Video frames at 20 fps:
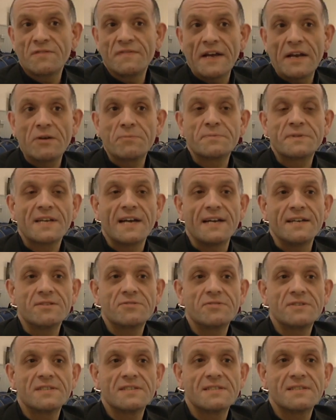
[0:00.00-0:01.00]
developed
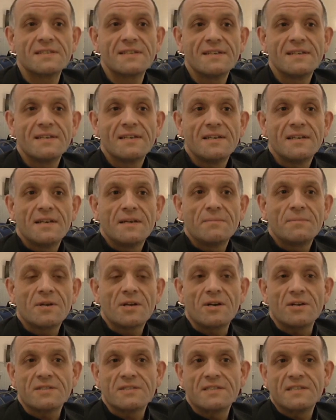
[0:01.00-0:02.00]
countries,
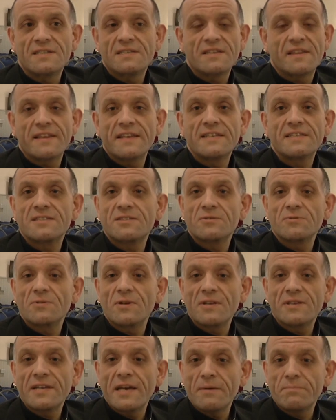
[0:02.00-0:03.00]
because these things do not